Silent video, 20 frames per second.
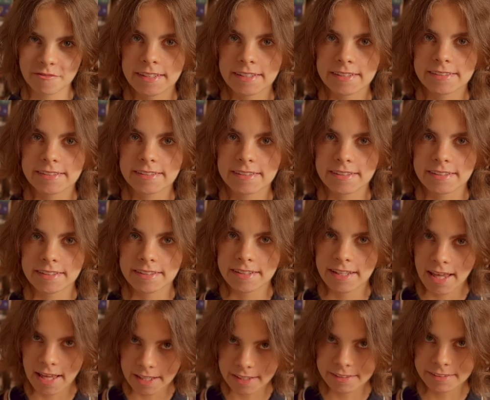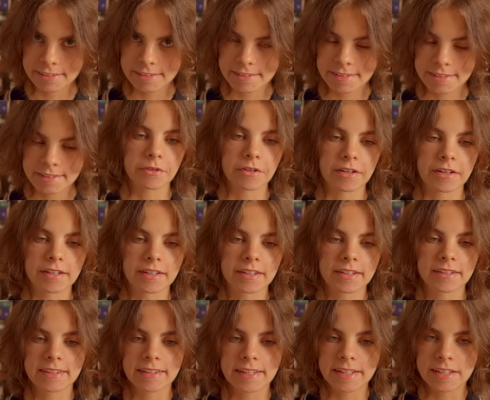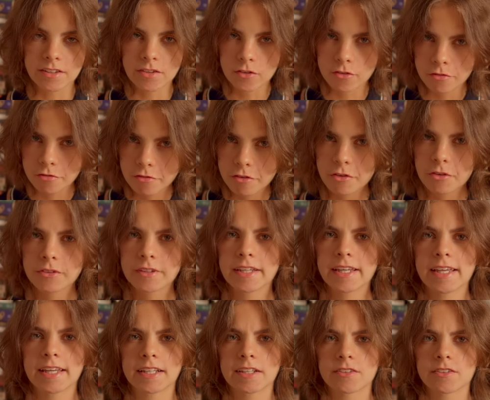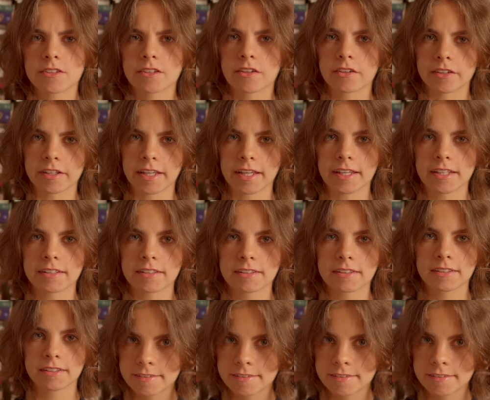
This next book leans fully into longing.